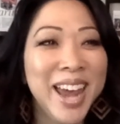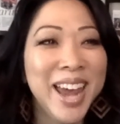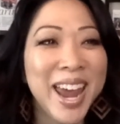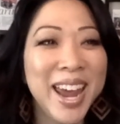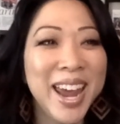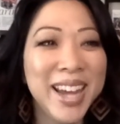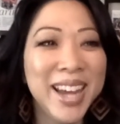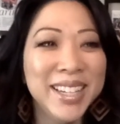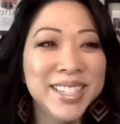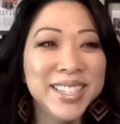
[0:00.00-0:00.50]

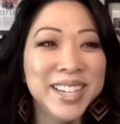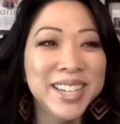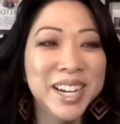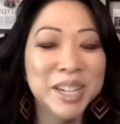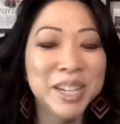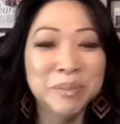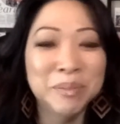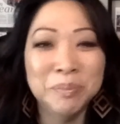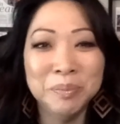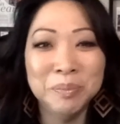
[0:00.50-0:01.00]
And,
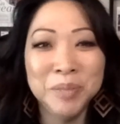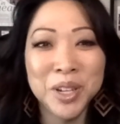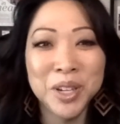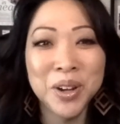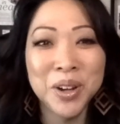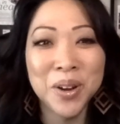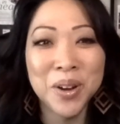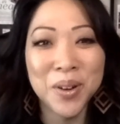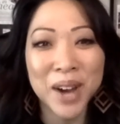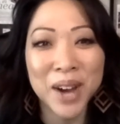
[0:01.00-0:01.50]

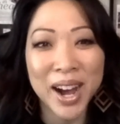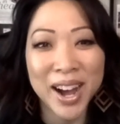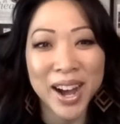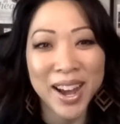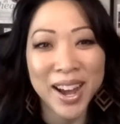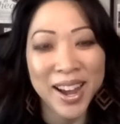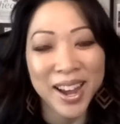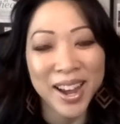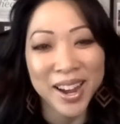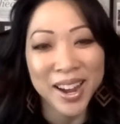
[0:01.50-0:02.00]

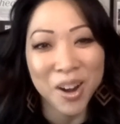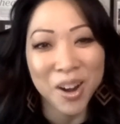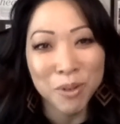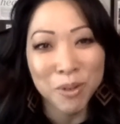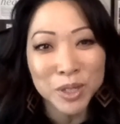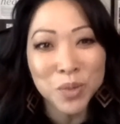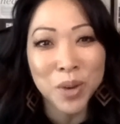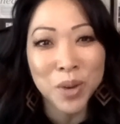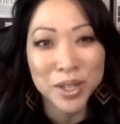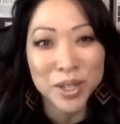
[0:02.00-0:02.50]
I
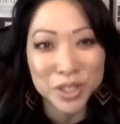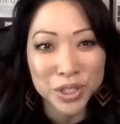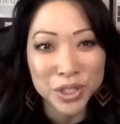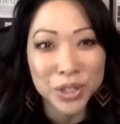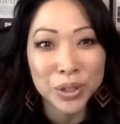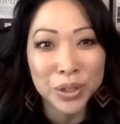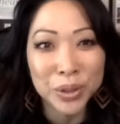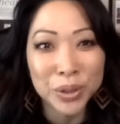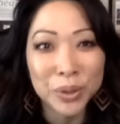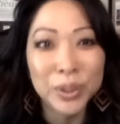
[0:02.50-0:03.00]
always want
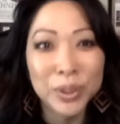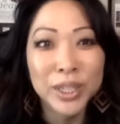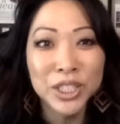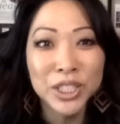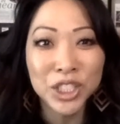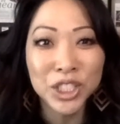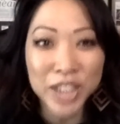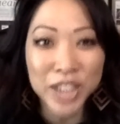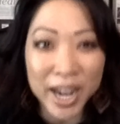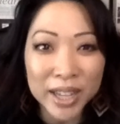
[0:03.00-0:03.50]
to
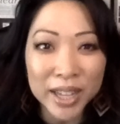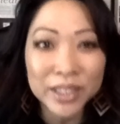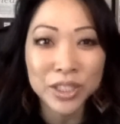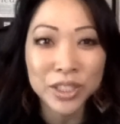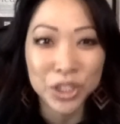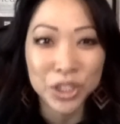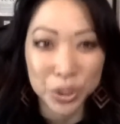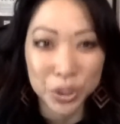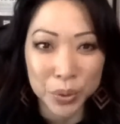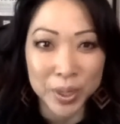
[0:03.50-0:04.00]

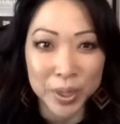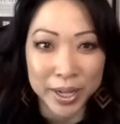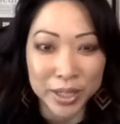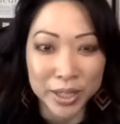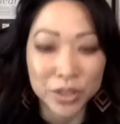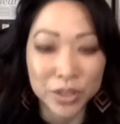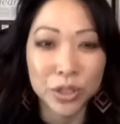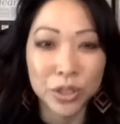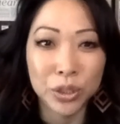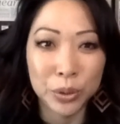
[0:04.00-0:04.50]
challenge you
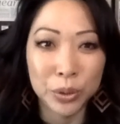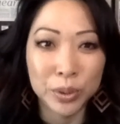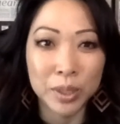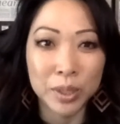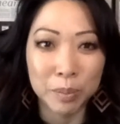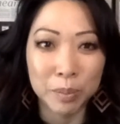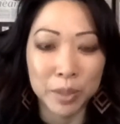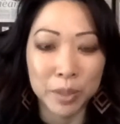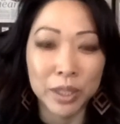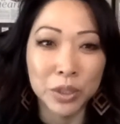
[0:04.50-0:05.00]
guys to do
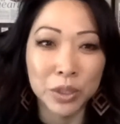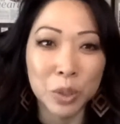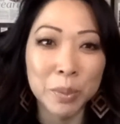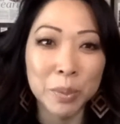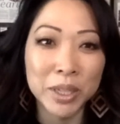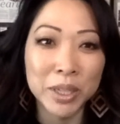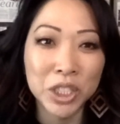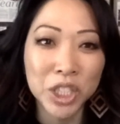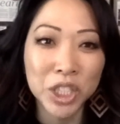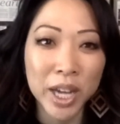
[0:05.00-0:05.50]
something. So
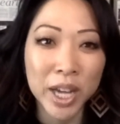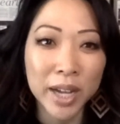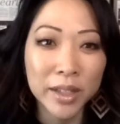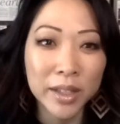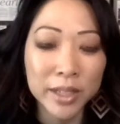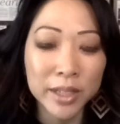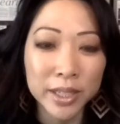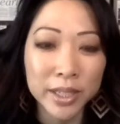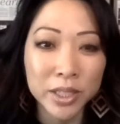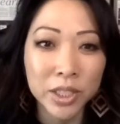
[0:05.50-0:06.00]
my
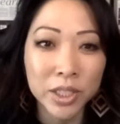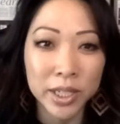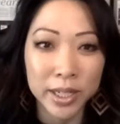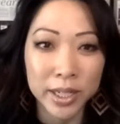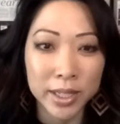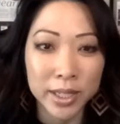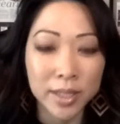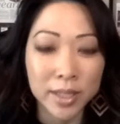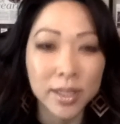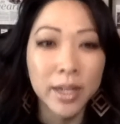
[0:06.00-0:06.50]
challenge
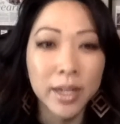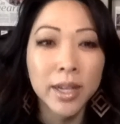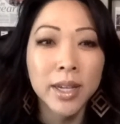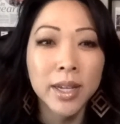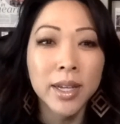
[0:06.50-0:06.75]
is,